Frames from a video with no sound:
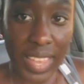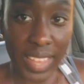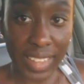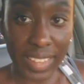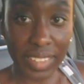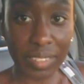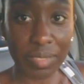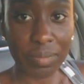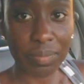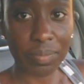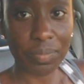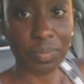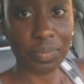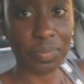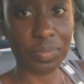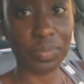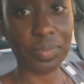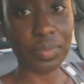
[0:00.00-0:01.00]
Hey.
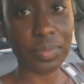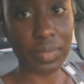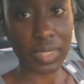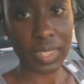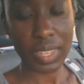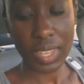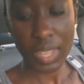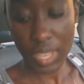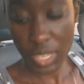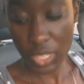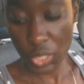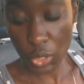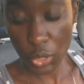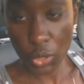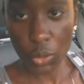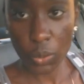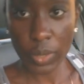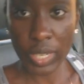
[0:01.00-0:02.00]

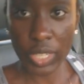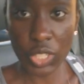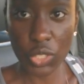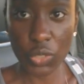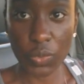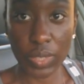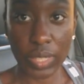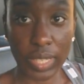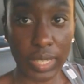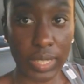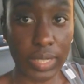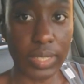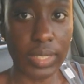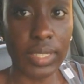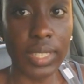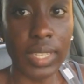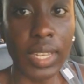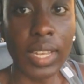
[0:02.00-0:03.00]
So you know what I just
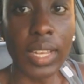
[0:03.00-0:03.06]
realized